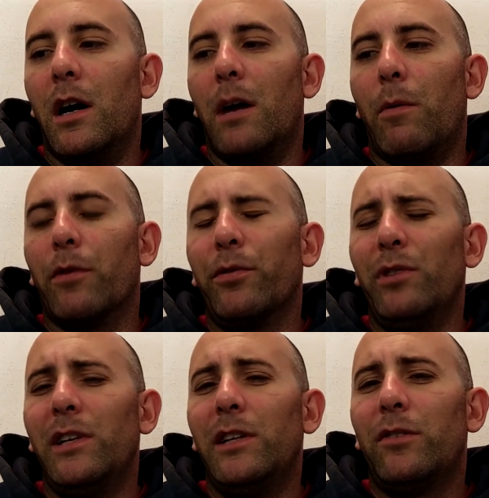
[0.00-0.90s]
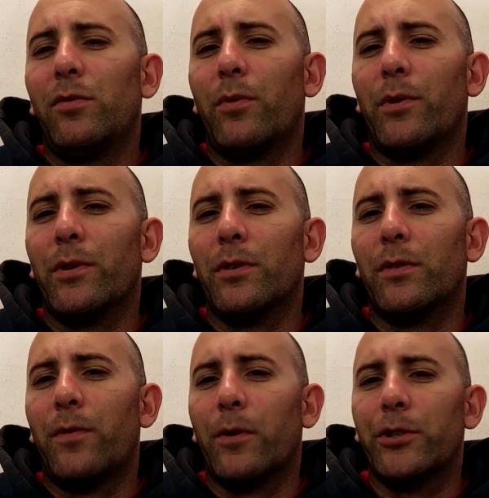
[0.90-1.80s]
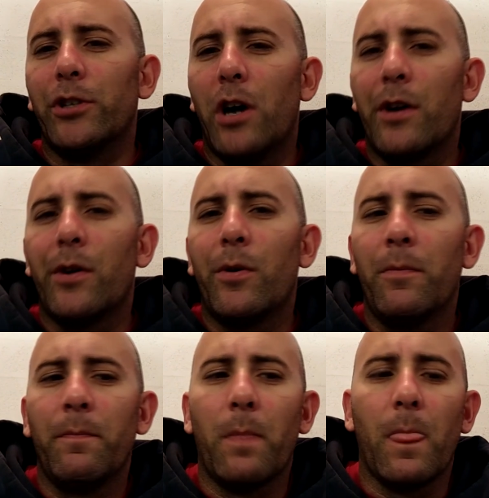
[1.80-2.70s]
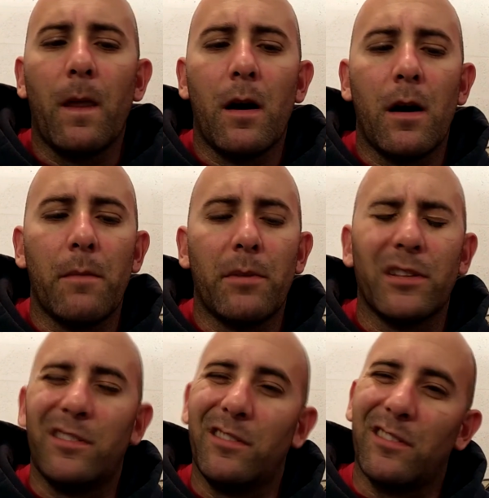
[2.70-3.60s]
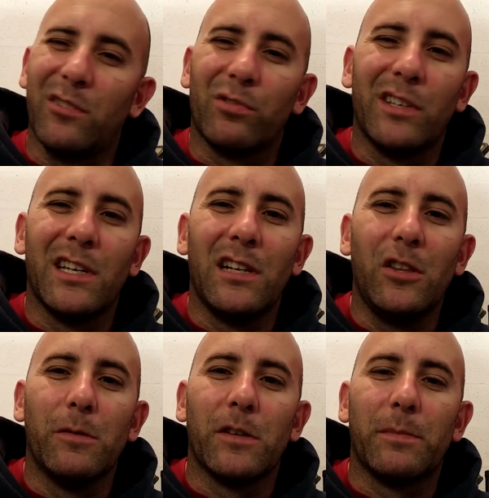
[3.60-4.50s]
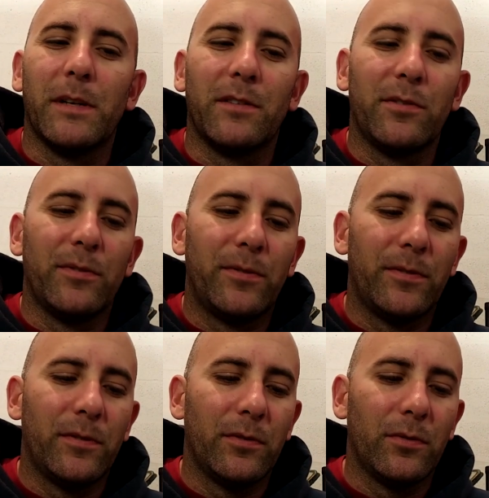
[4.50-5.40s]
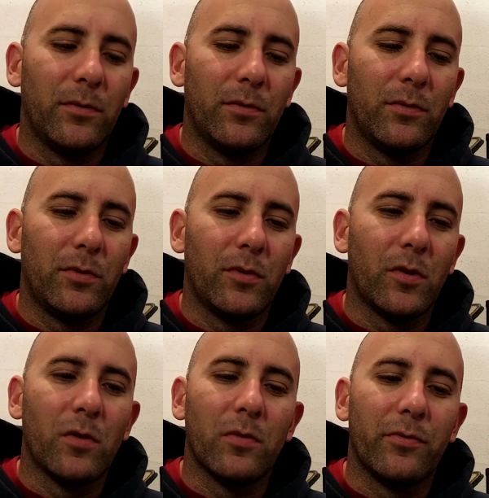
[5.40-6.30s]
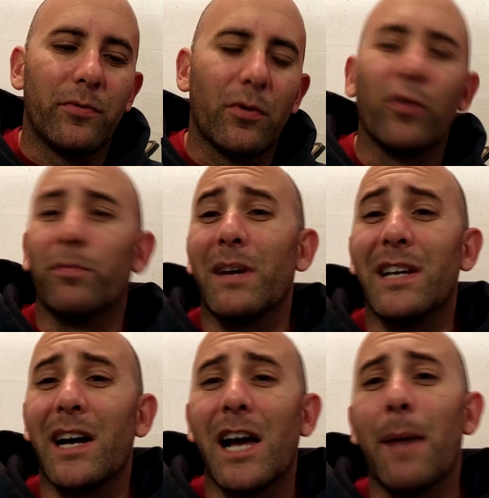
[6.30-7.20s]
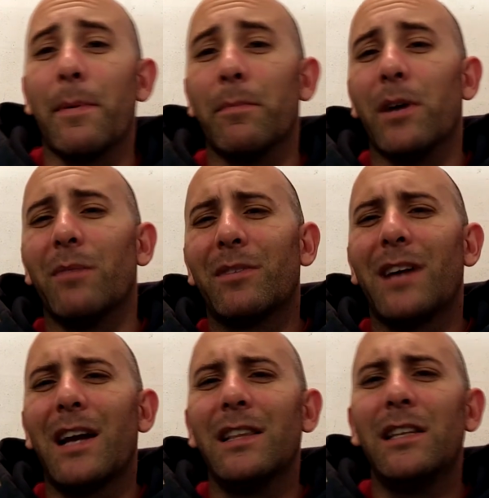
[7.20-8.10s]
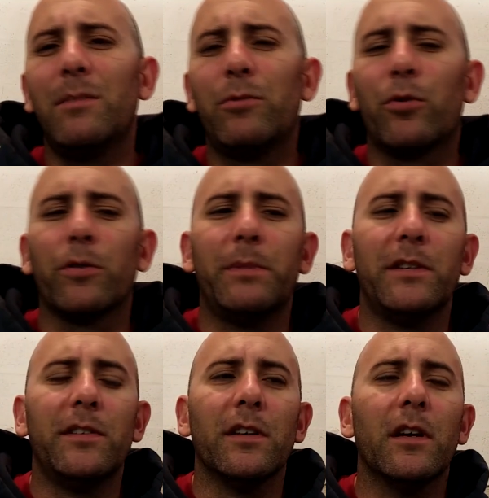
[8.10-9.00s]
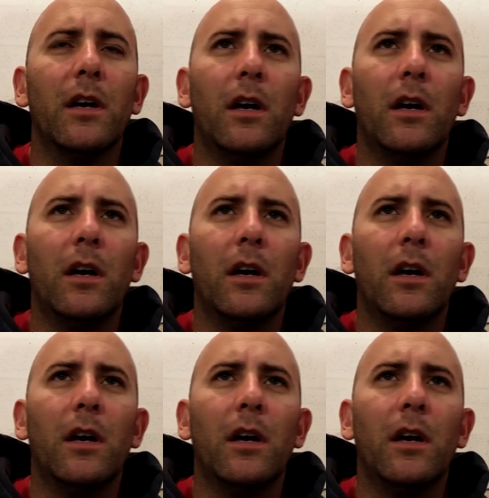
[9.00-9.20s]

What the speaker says: I'm also leaning towards Fortunato, but those can get a little expensive, so those might not happen. But I'm kind of leaning towards BC.